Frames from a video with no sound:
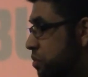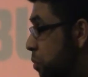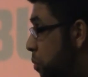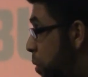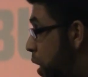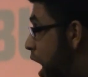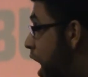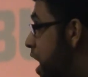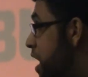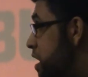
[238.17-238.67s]

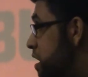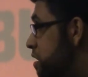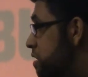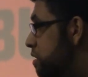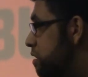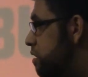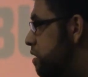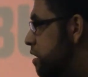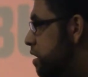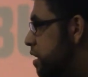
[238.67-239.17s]
Why?
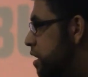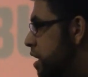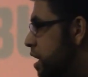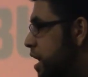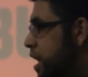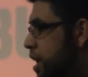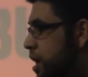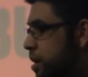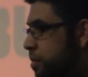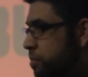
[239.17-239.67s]

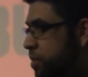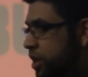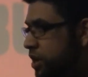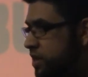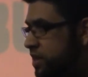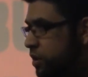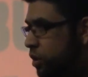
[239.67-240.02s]
Because